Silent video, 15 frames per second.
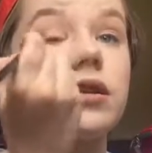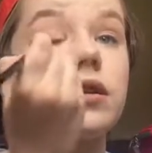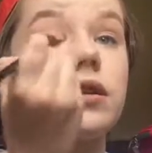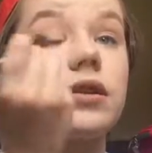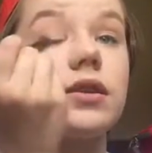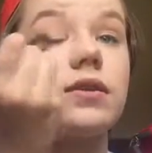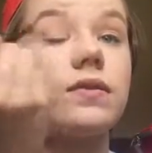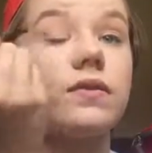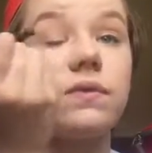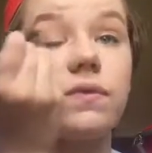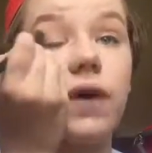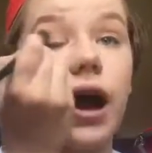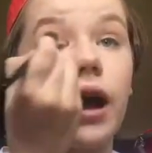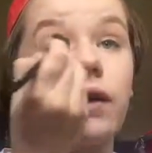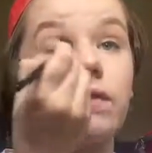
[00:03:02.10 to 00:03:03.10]
because this is a
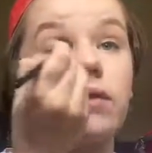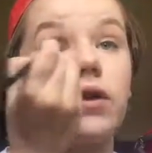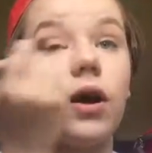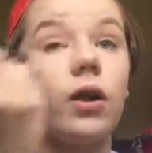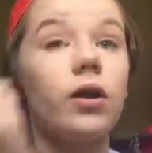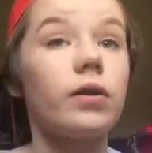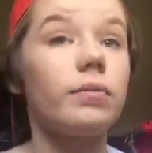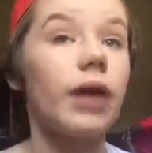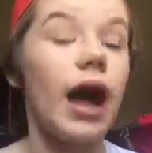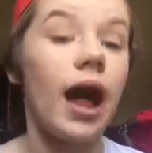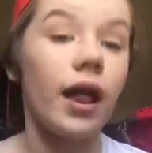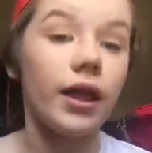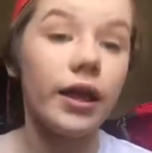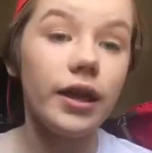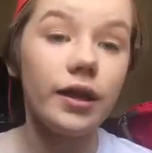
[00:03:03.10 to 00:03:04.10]
$5
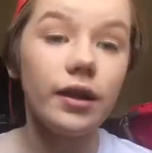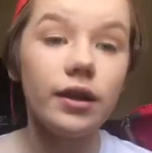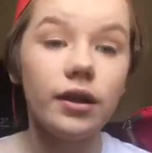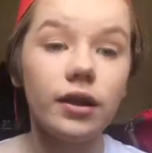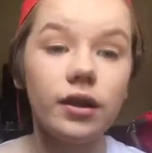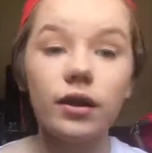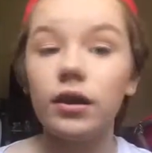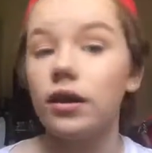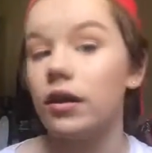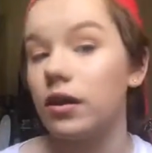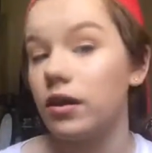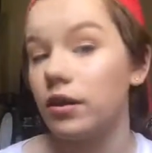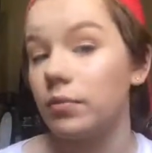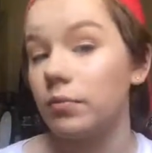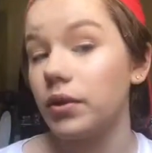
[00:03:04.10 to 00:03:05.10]
palette.
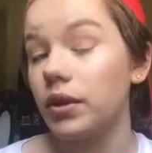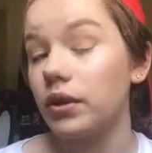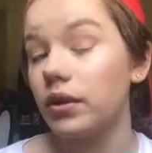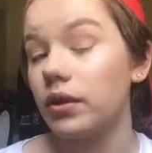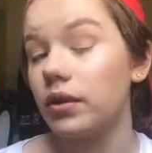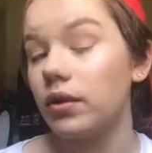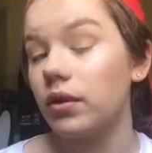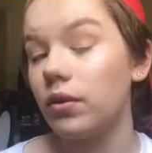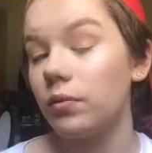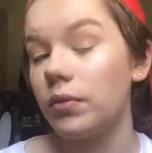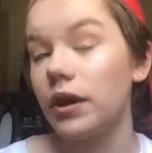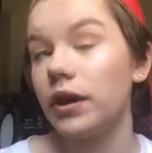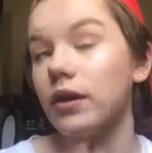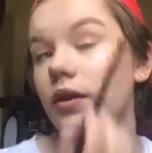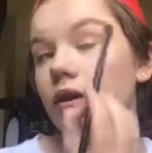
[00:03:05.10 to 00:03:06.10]
But, oh
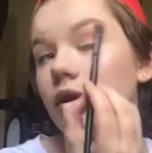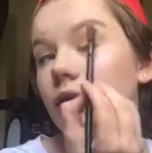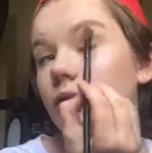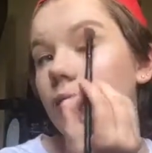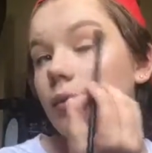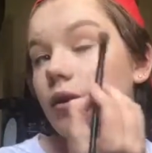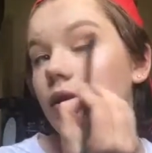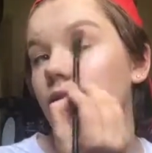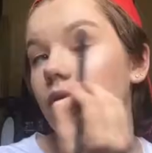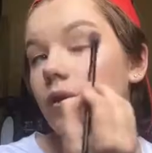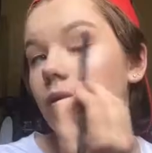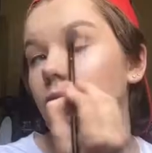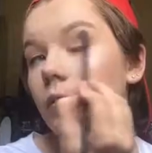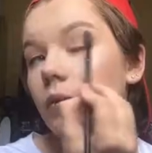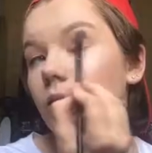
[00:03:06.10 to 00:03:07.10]
my, I have to blend that out
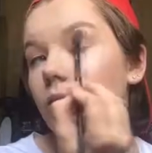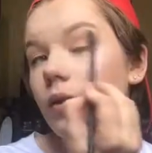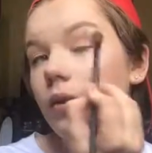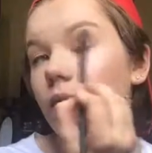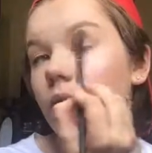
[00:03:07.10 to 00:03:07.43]
a little bit.